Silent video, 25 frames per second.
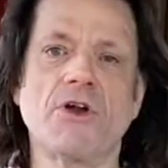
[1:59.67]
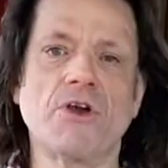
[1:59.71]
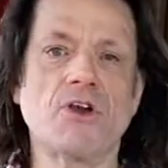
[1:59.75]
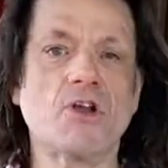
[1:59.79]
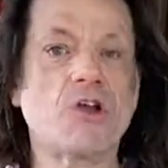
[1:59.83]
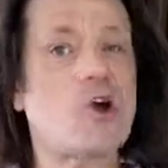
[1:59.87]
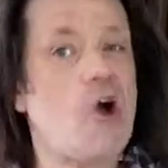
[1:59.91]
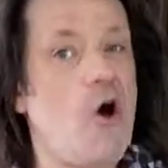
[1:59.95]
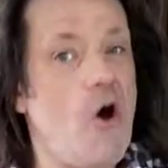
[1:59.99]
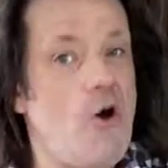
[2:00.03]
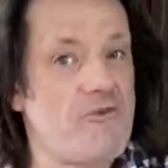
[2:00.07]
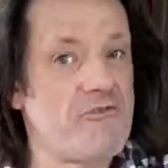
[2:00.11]

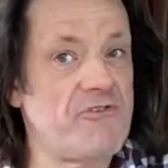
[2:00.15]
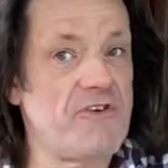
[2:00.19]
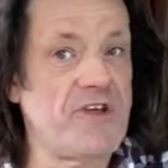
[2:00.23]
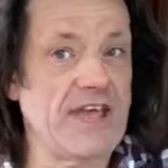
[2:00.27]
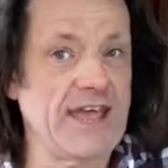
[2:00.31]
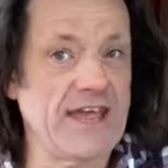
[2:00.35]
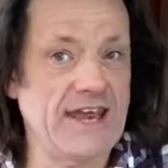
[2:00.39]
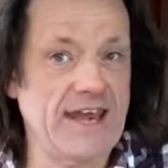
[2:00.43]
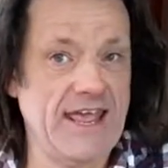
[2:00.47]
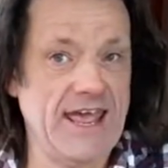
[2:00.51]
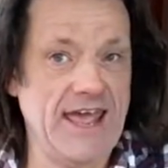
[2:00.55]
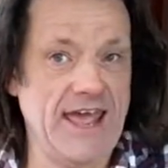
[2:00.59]
and
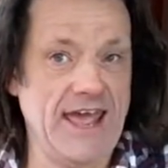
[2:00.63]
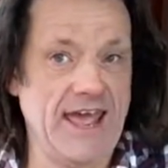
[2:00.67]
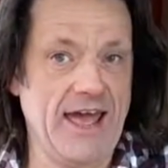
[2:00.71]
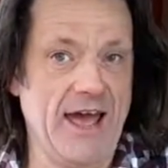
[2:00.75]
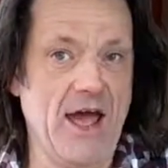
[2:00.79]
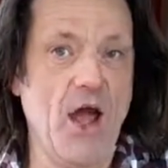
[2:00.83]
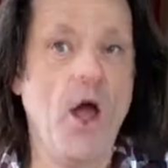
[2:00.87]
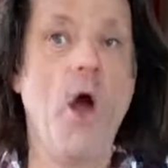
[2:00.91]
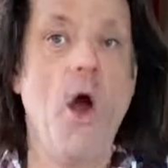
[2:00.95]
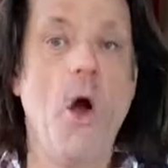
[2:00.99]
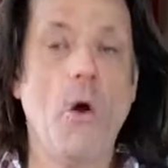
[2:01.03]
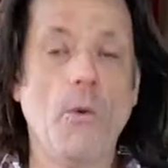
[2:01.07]
coffee in
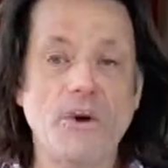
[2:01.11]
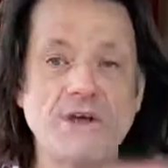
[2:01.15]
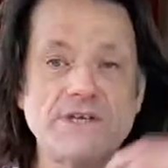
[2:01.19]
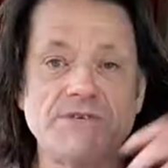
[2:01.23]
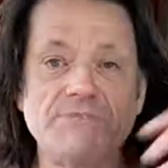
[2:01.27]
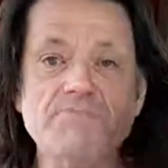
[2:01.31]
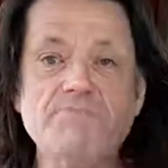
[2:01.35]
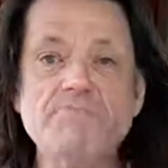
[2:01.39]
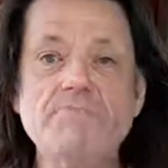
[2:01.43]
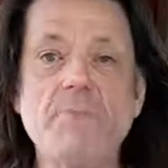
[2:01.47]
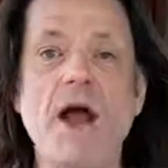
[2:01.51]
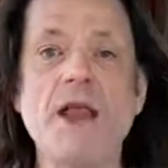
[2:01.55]
here,
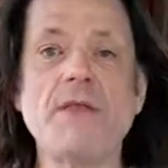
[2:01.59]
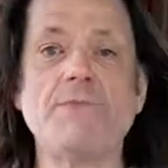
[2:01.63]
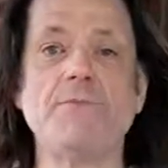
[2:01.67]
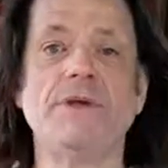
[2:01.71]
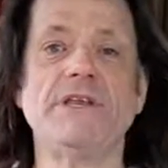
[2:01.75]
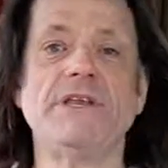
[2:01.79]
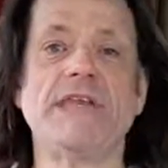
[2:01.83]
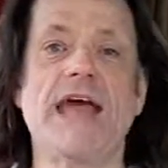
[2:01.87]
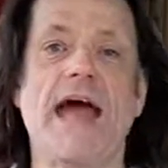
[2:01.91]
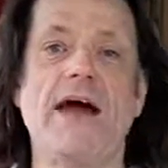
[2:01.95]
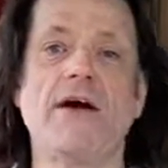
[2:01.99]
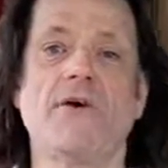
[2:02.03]
which might
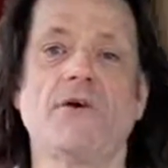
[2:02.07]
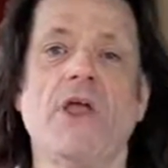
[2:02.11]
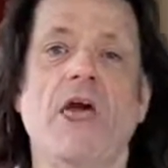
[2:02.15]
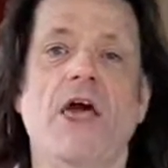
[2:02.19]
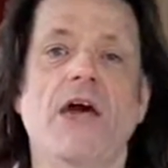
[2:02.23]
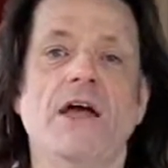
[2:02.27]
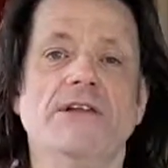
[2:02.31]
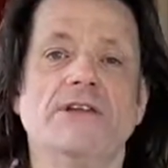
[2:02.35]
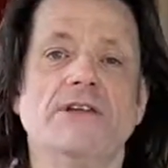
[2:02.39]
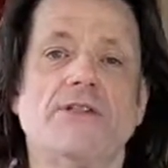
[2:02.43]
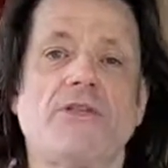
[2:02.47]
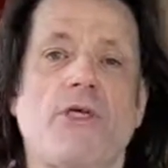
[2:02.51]
be
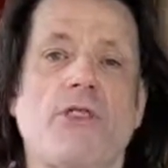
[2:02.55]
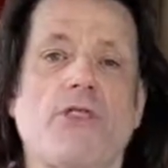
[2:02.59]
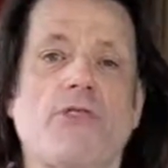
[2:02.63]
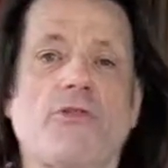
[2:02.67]
down to the